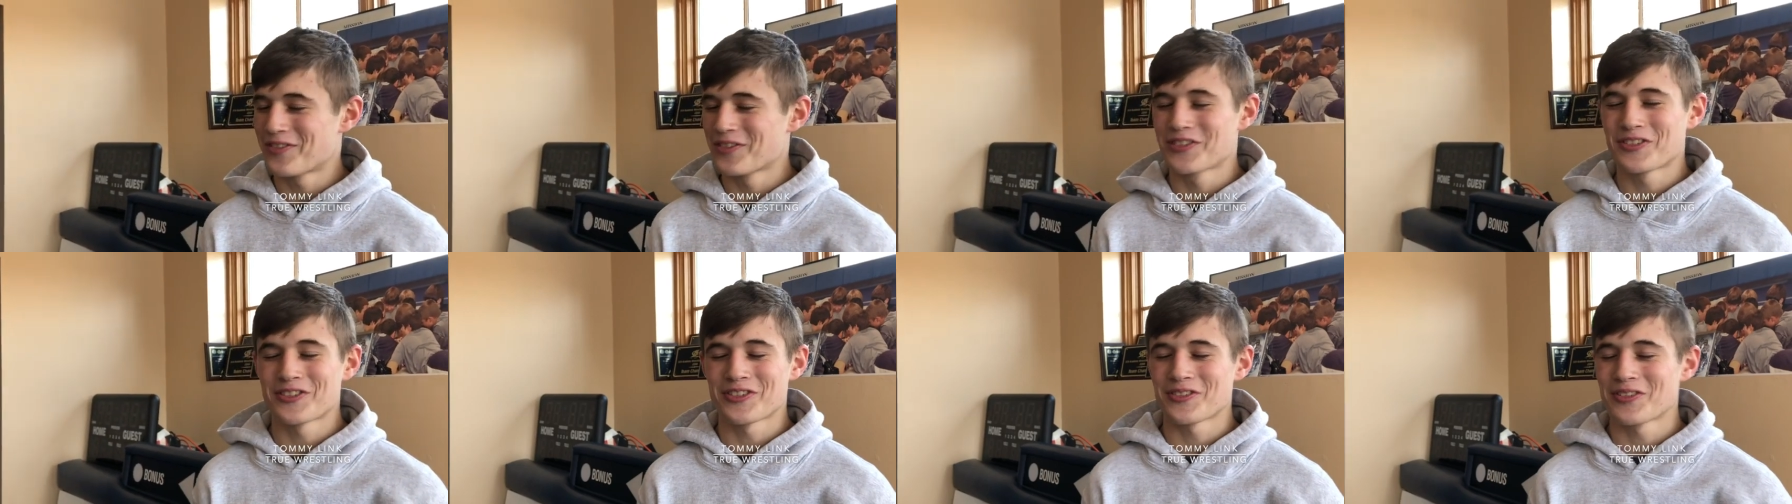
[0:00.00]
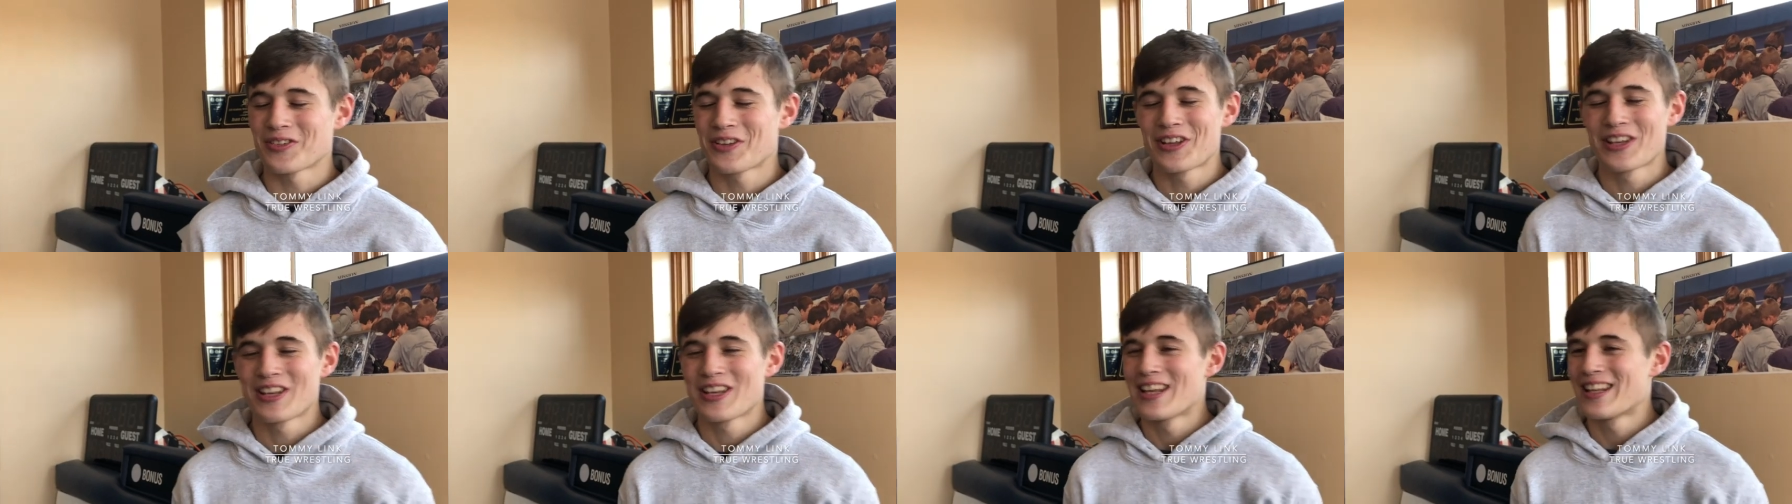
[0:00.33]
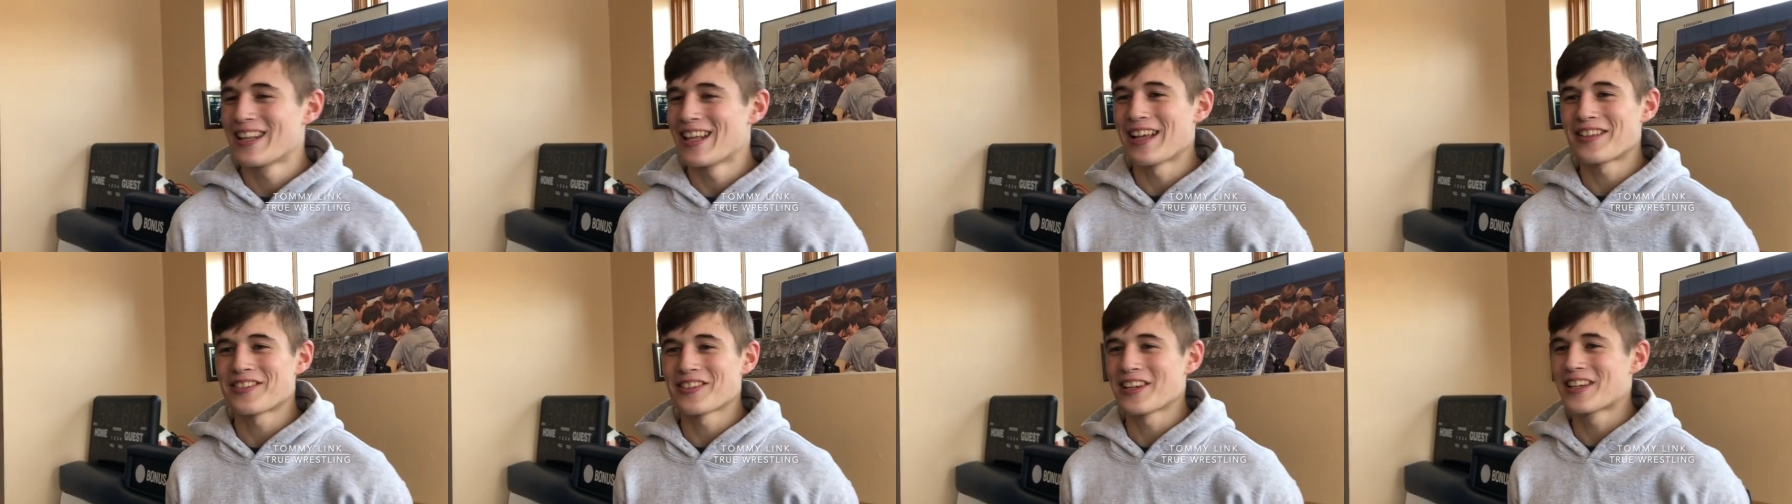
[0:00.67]
for sure
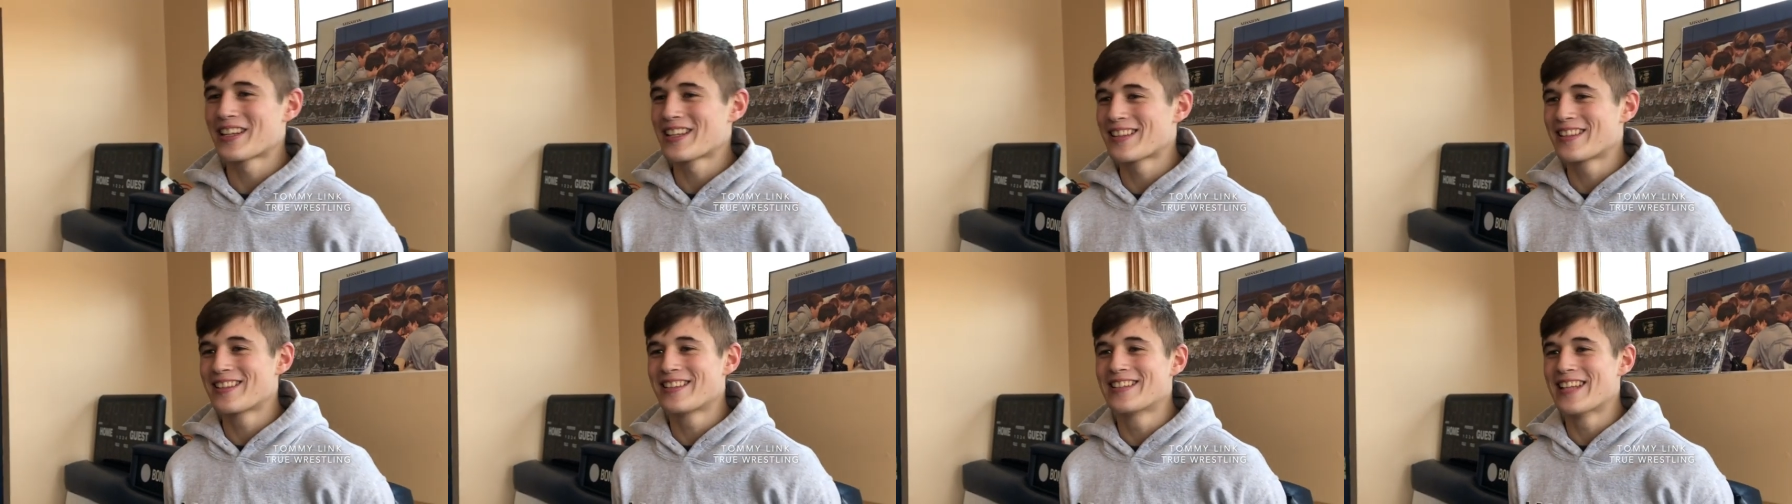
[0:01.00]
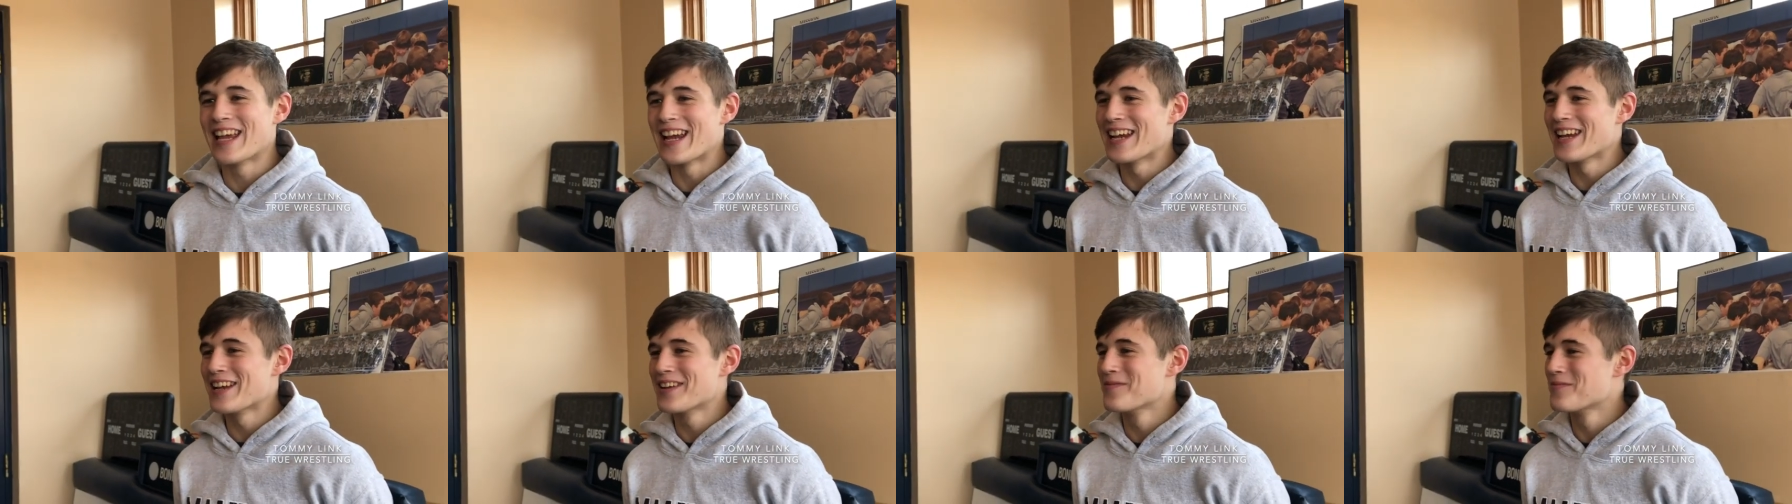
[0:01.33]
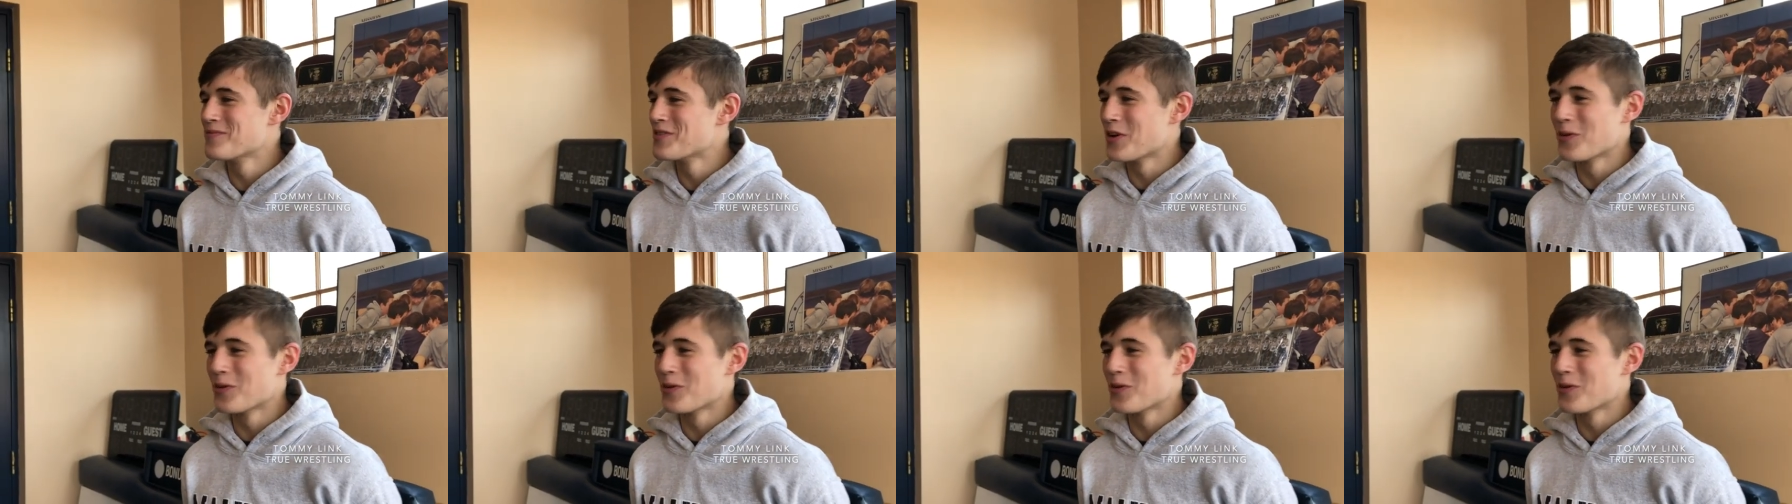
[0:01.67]
that's like Dayton.